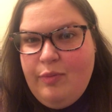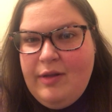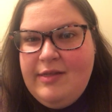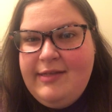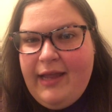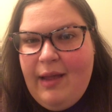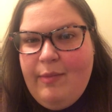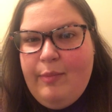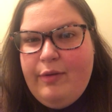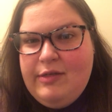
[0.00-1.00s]
Pre this thing
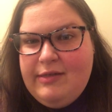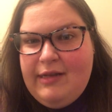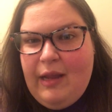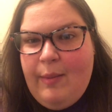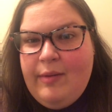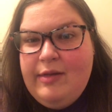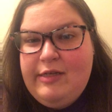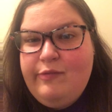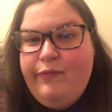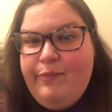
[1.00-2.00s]
happening, post this thing happening,
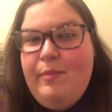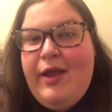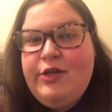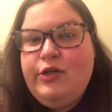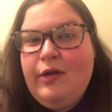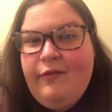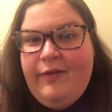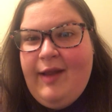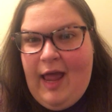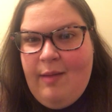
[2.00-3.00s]
this major
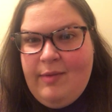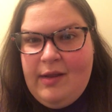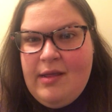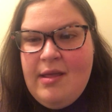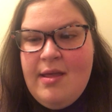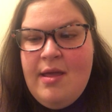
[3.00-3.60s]
event happening.